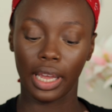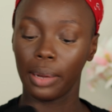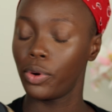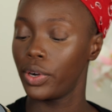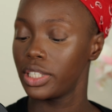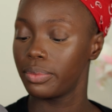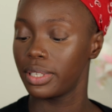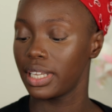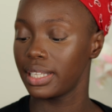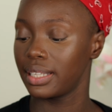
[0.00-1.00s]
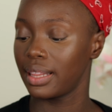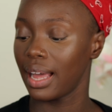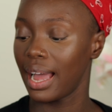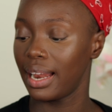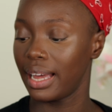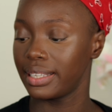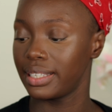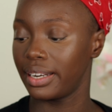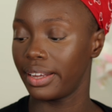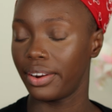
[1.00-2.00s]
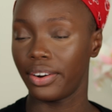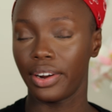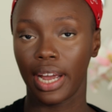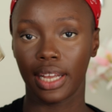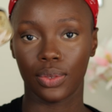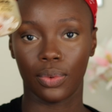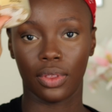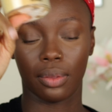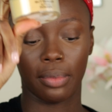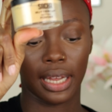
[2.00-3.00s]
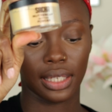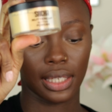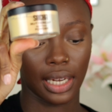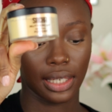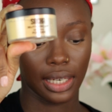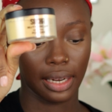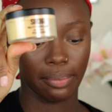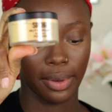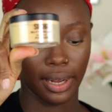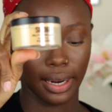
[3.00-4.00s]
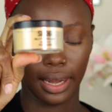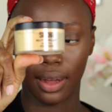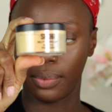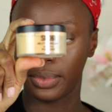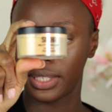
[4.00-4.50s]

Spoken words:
I'm going to be setting the highlighted areas with my Sacha buttercup